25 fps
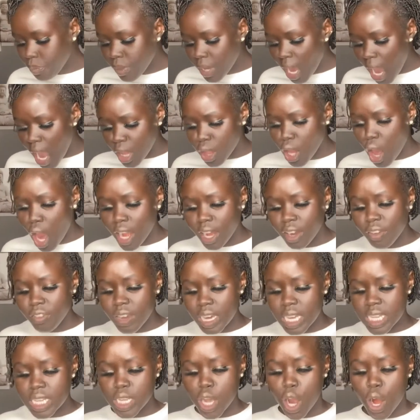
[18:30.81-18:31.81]
A lot of
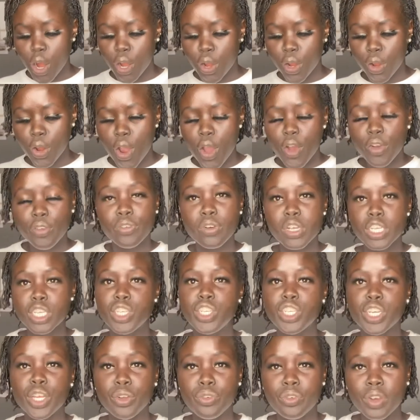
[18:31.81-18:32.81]
us are first
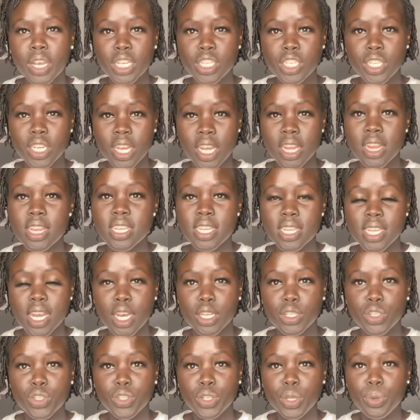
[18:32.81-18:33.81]
generation in this
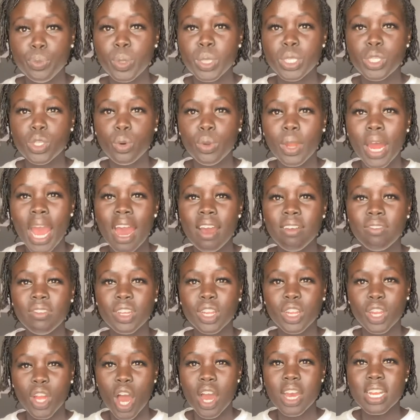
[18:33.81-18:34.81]
country. We don't have a
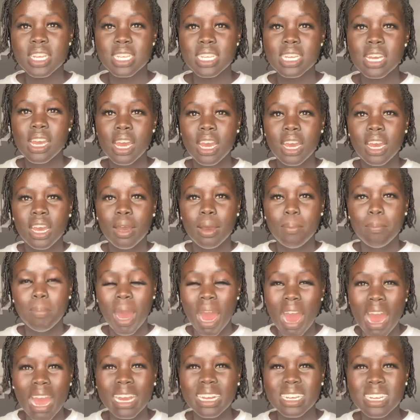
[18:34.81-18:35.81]
lot
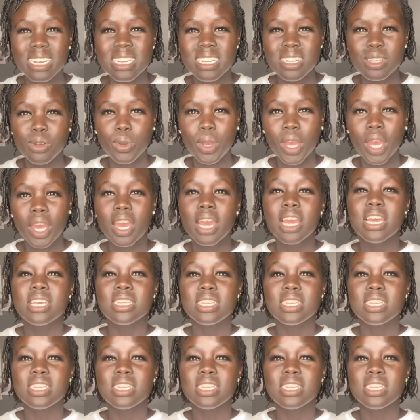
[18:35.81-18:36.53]
behind us, okay?